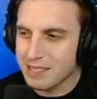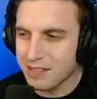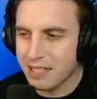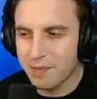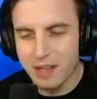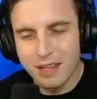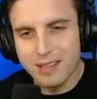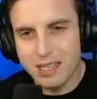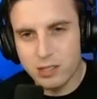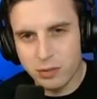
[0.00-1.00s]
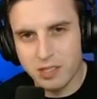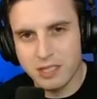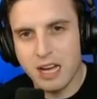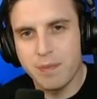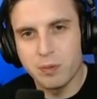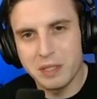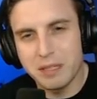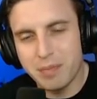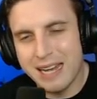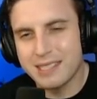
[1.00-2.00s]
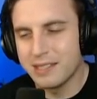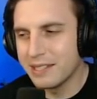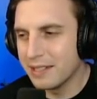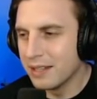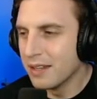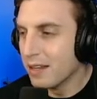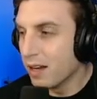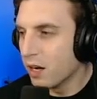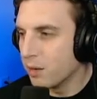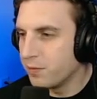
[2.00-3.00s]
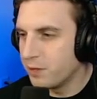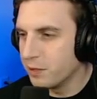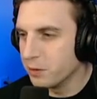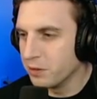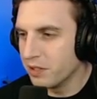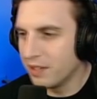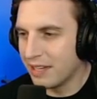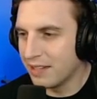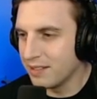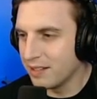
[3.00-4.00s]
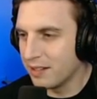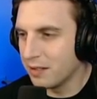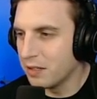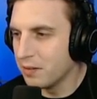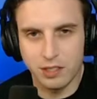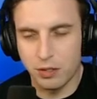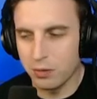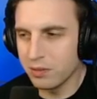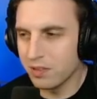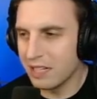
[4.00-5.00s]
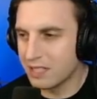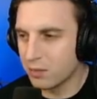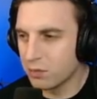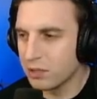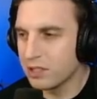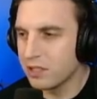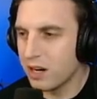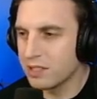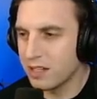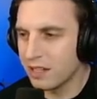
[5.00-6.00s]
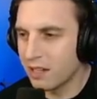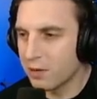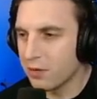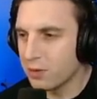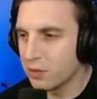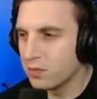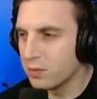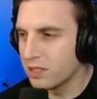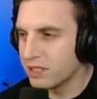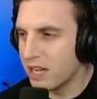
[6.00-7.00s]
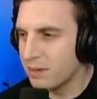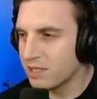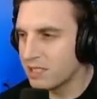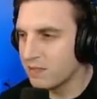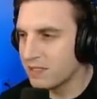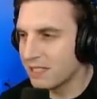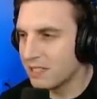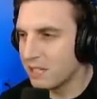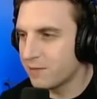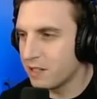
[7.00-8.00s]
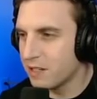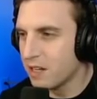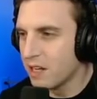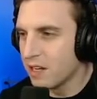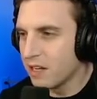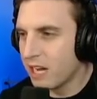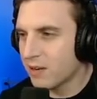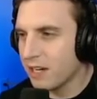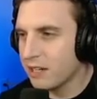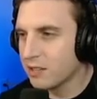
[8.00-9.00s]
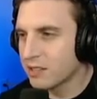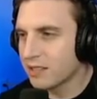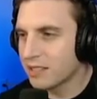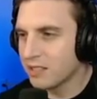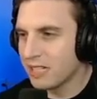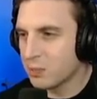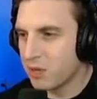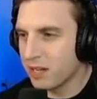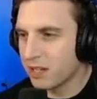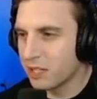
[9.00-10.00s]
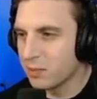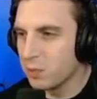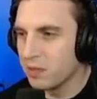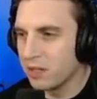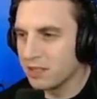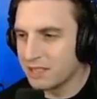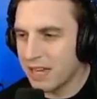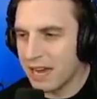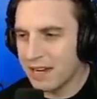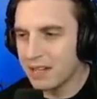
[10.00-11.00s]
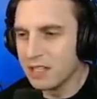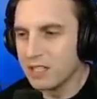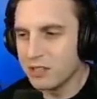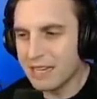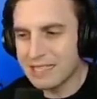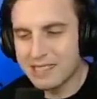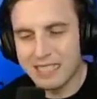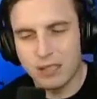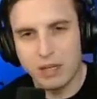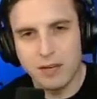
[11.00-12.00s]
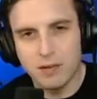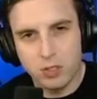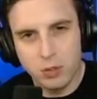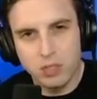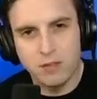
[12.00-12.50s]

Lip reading: slant gets over the top and we can pass lead it upfield and, get some really good yards on it. I'll run through it one more time to see if it's any different. And right here, it looks like the slant's probably going to come open on the side. So you guys can see that we have 2